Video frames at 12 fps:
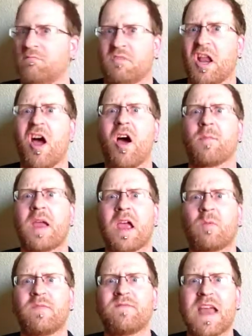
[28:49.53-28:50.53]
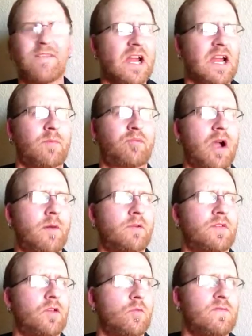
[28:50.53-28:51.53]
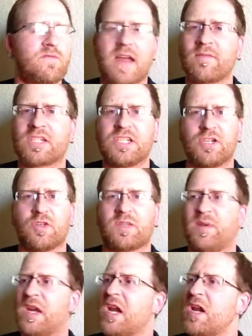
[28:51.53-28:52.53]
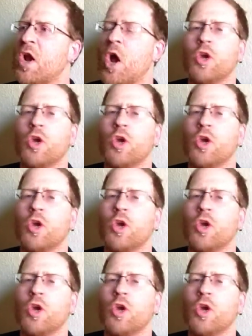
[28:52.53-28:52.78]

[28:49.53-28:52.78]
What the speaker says: No, man, we've never had a problem with you. We've never seen you speed.